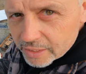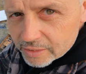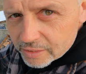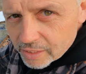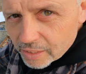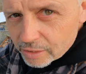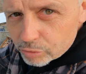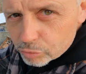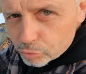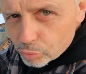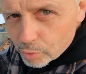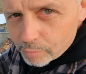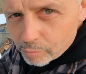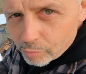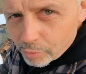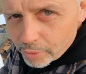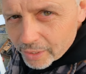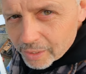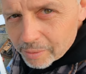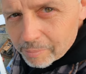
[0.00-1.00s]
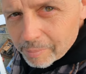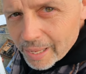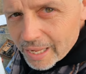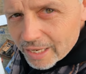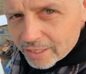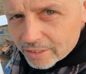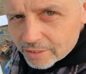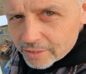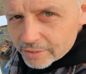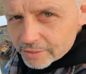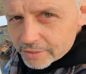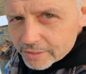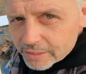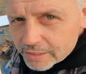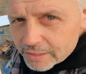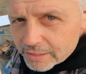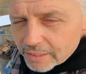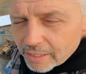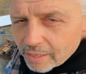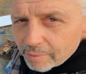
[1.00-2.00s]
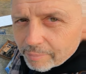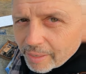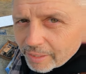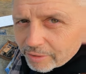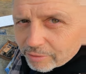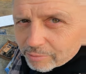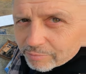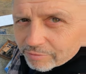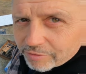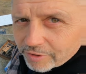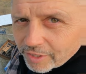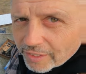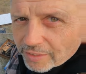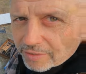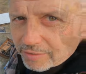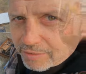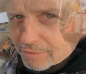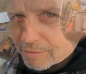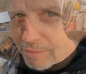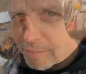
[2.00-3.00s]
get that trim ring back on the uh, bathroom fan.